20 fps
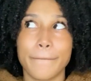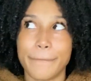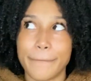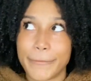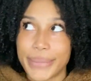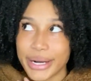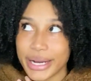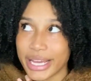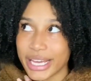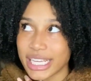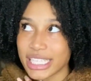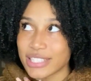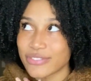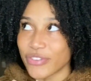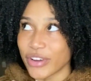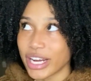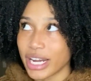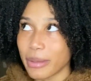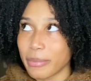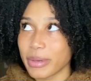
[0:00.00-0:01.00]
But it's
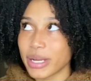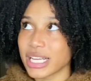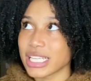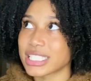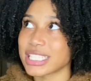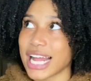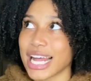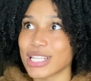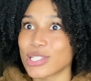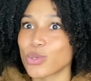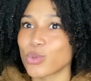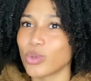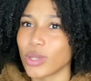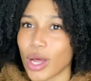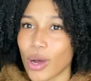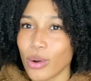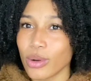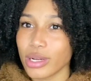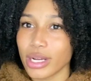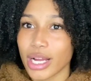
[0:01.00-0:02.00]
funny, because not too
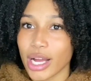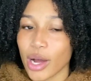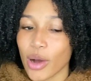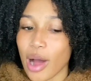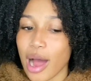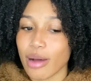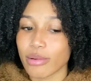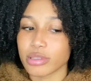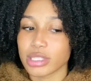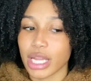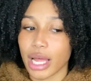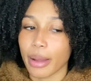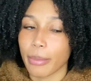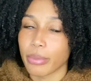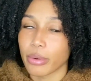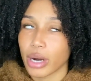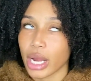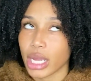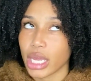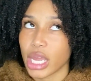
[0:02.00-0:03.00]
long ago, I was like,
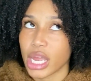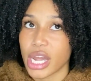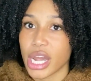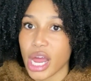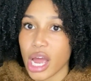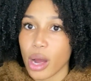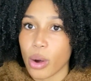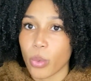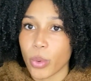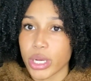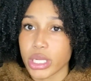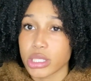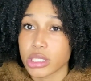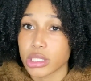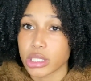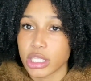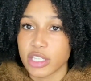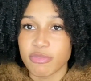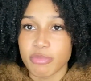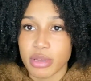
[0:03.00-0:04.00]
bro, I cannot wait to
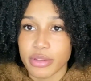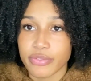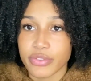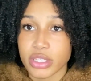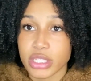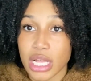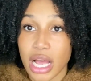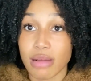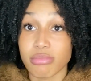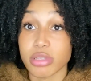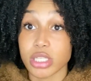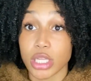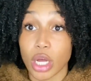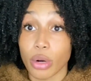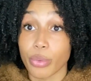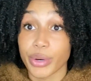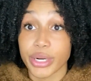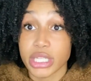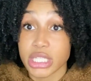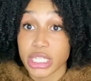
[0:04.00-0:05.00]
leave Memphis. I'm so
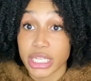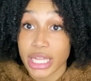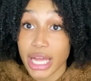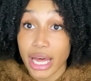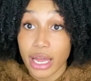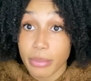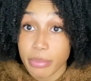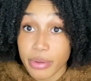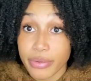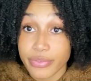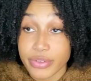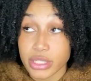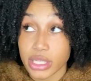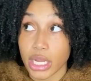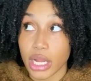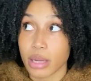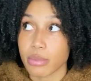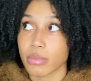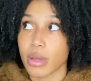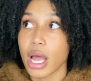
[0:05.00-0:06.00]
ready to get out of Memphis. Like,
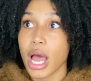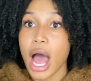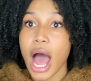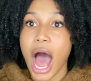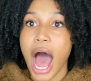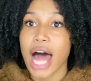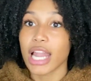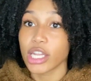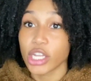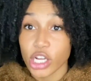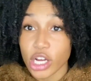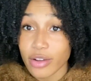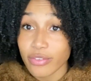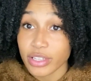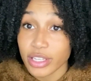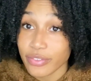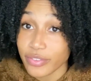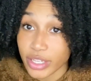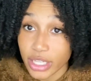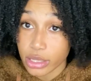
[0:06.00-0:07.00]
I love
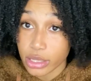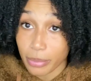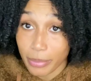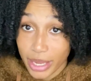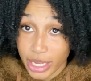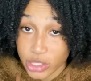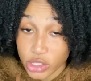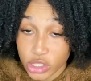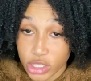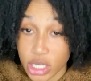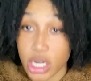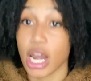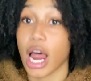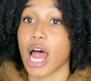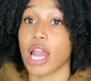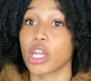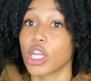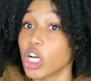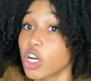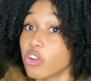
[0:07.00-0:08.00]
living mansion, and I
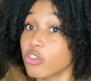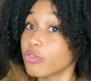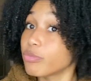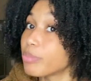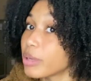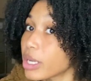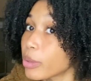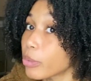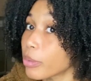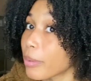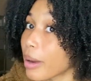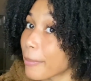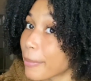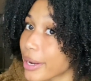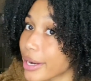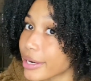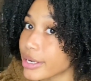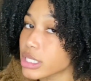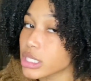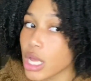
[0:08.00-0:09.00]
love being with my
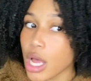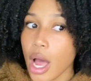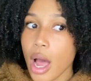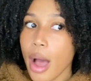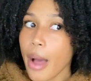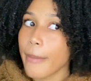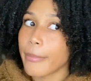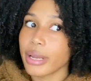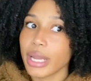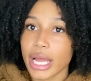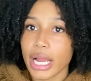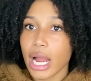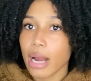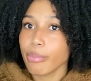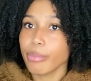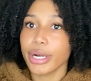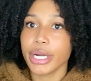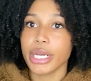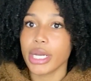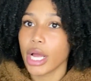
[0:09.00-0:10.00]
parents, but like, I'm
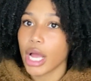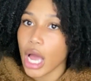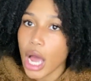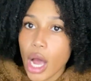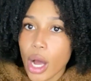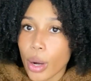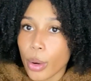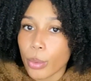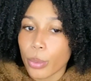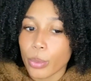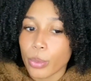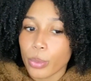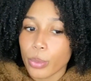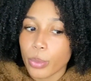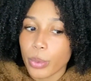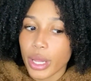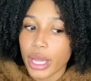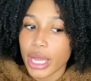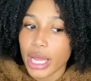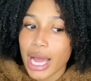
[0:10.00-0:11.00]
ready to go.
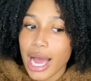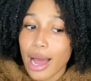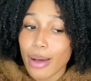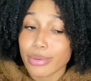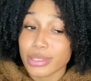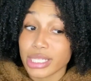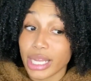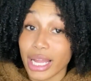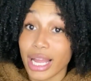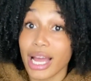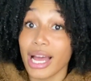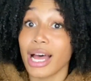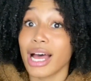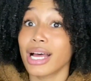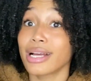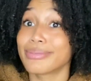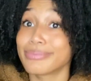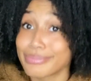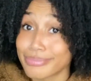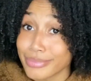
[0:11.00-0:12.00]
And God was like,
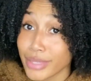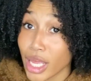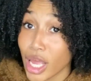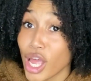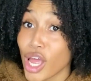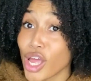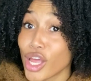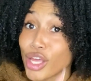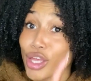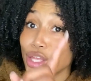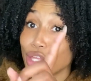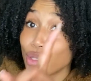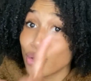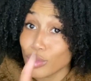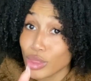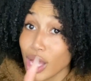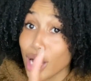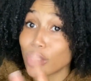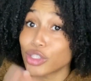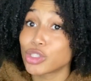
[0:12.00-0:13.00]
ha, you
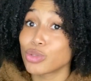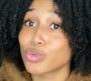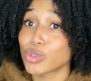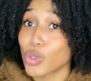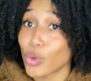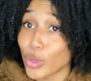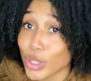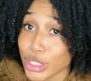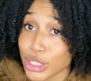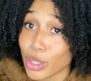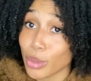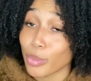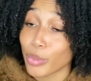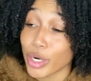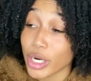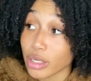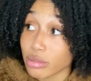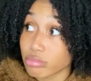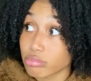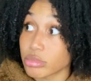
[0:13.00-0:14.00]
thought you was going
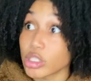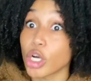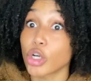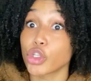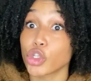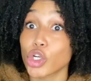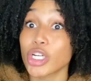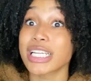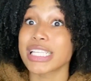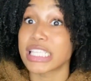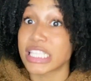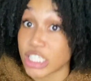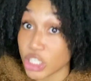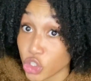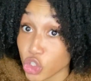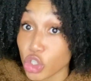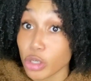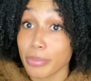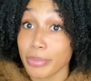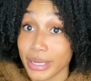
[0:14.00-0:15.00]
somewhere. No, you're going to sit
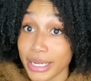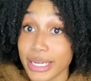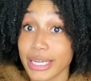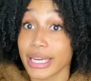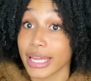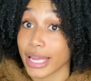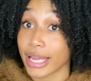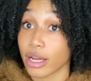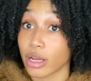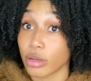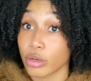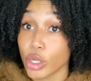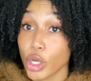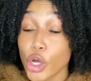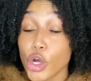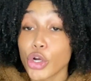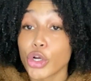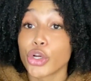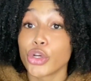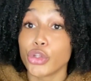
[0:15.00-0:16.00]
your butt down.
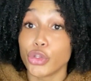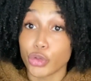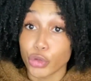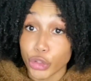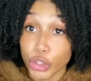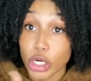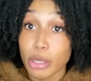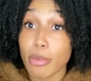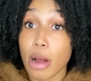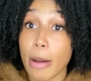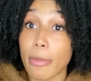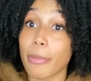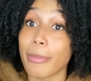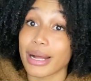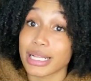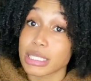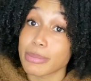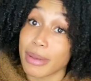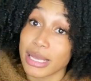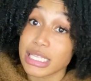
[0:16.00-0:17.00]
You and your mom are
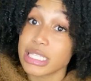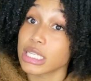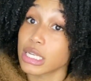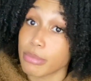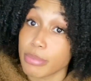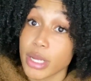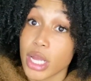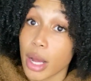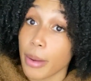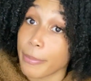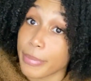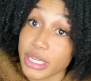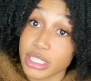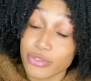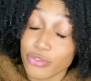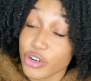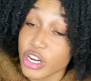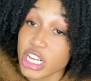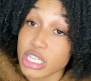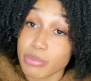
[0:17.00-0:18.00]
about to basically become best
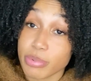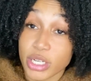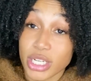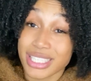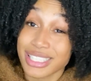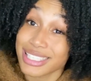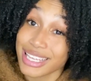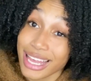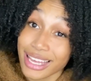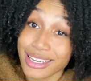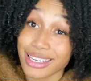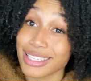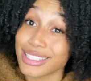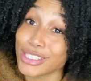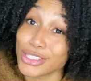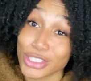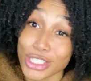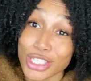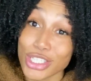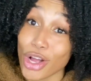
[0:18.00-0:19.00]
friends, because technically
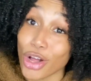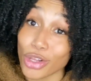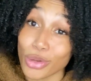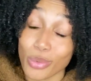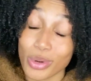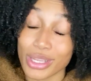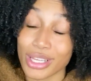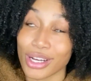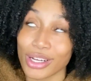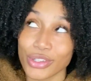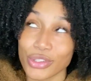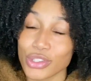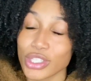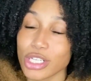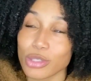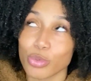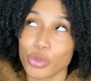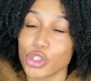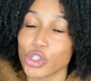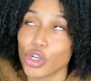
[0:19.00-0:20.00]
she's the only one that understands
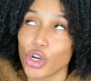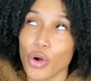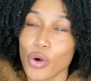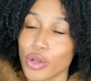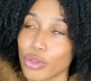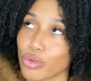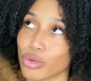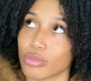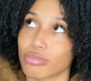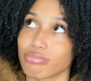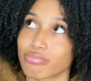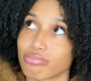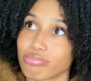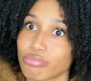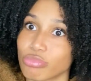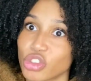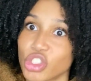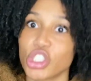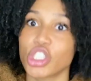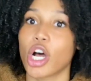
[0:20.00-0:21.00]
what you're going through.
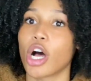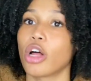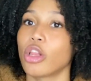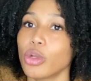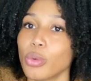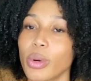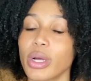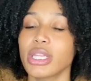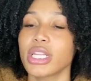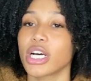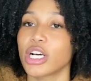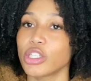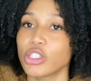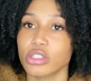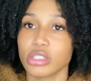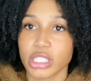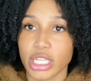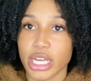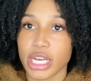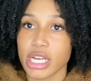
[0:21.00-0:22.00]
She's the only one that
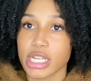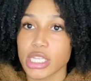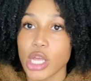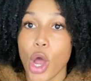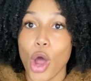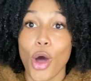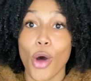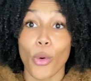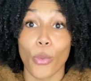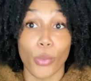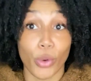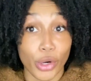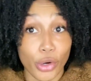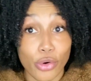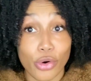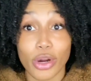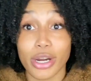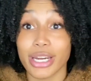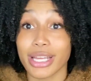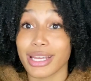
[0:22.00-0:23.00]
understands what a
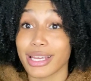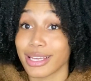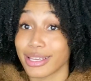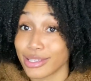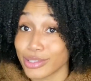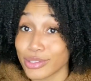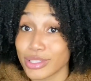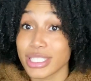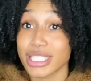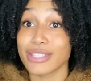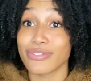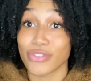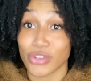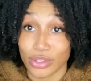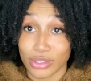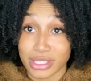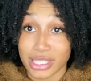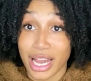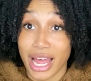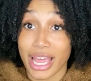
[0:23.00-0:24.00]
chronic illness
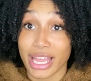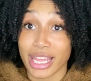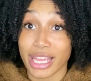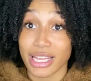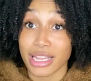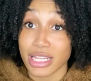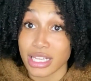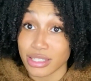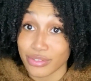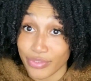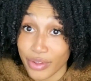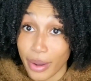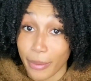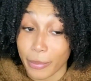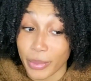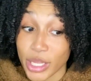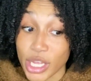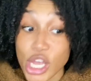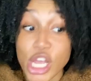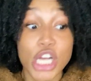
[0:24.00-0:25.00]
feels like in this
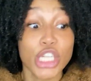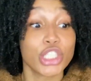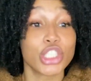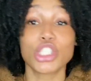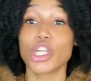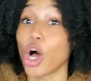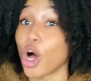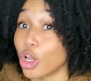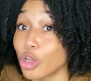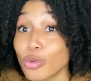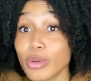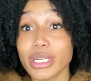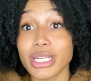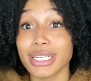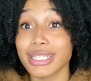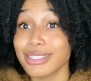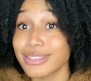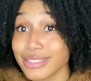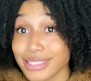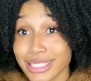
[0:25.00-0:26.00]
family. She's the only one that
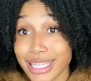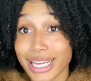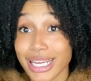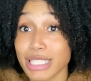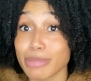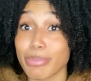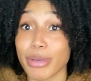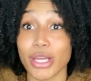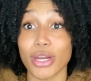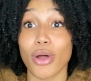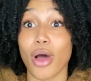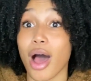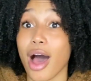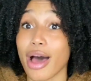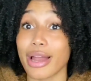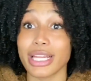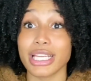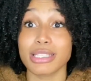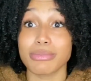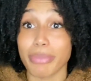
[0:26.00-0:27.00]
understands being on all
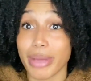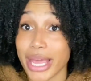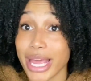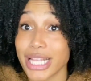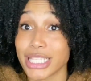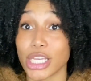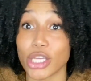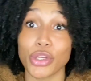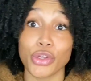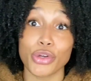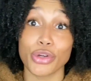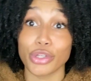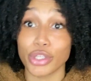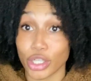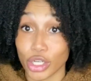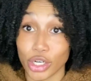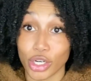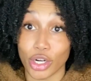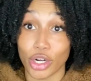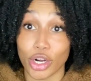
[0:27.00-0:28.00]
these meds and you're
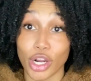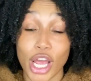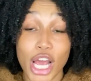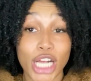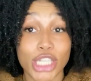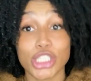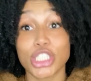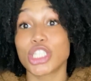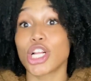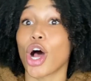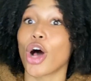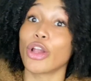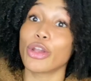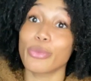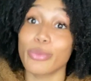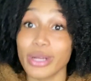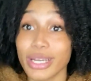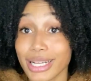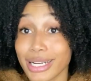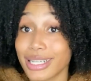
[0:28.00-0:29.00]
young. She's the only
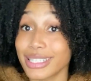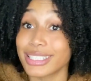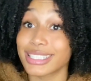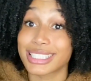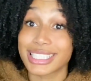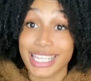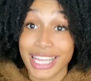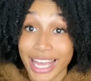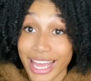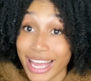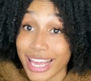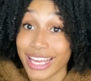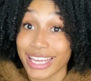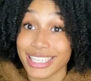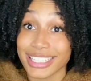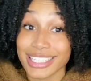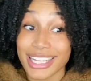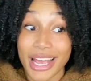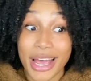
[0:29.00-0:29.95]
one that understands